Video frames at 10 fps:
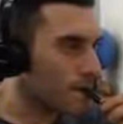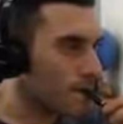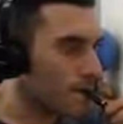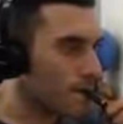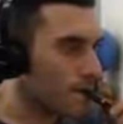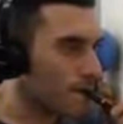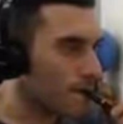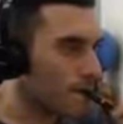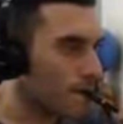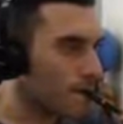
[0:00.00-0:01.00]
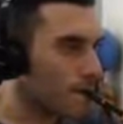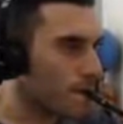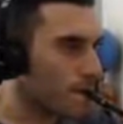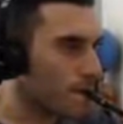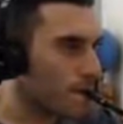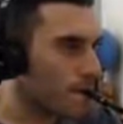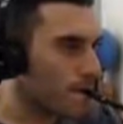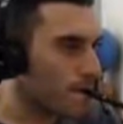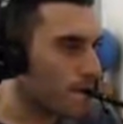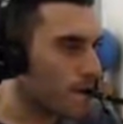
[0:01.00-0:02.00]

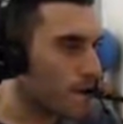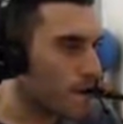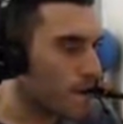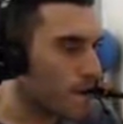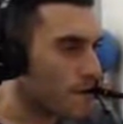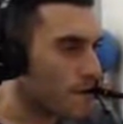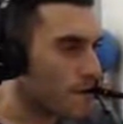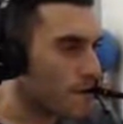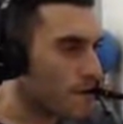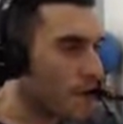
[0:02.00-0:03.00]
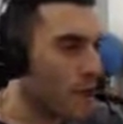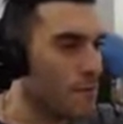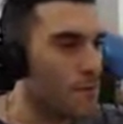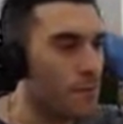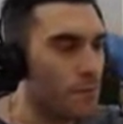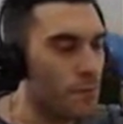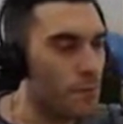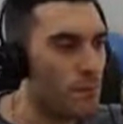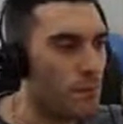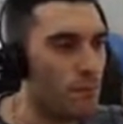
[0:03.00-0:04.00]

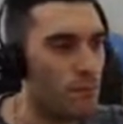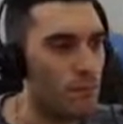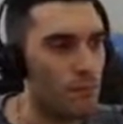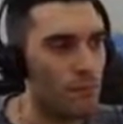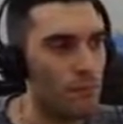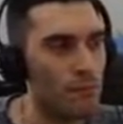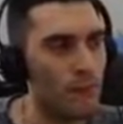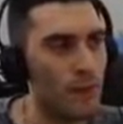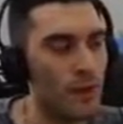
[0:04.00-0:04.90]
The person shown says nothing.